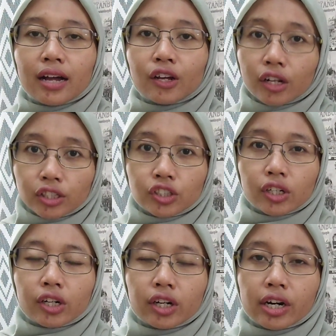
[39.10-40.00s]

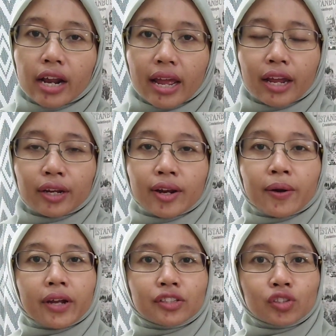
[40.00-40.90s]
culture and
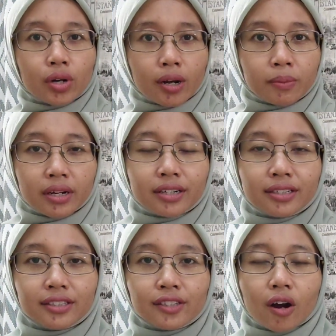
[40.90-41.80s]
Korean
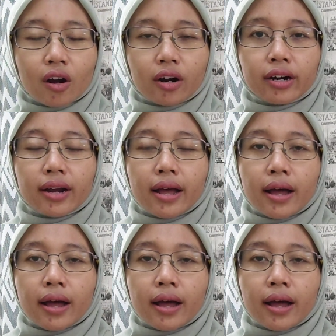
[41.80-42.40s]
dramas are